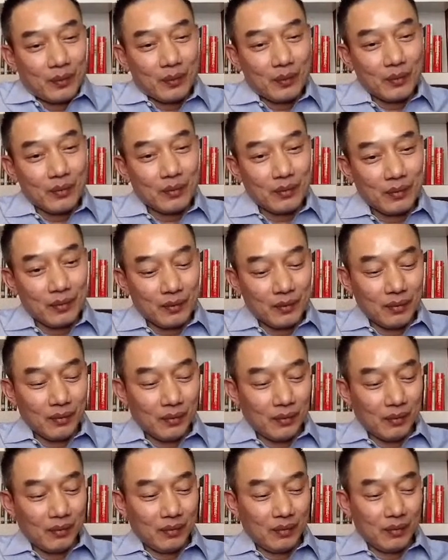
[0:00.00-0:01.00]

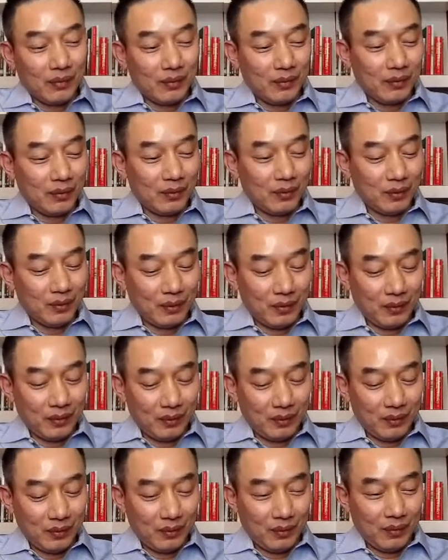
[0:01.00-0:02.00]

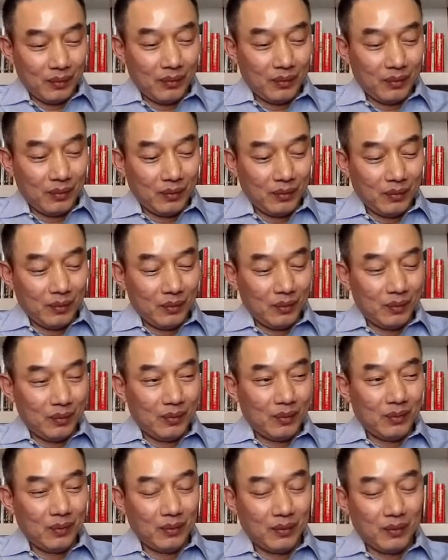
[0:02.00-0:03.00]

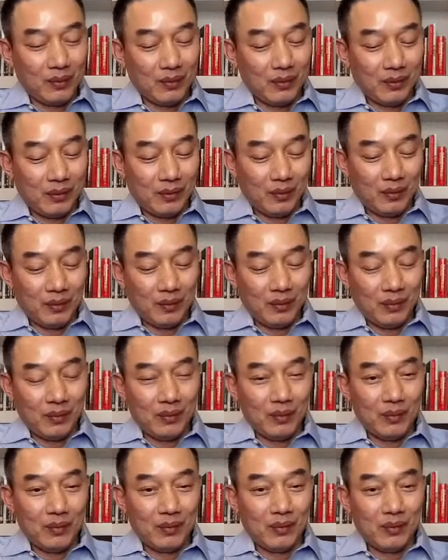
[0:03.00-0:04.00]

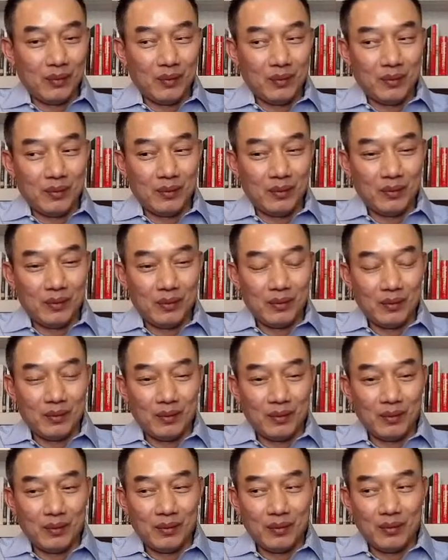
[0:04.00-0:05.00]

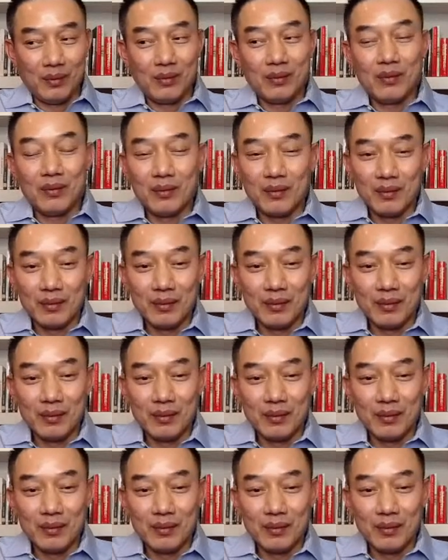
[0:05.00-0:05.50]
This person isn't speaking.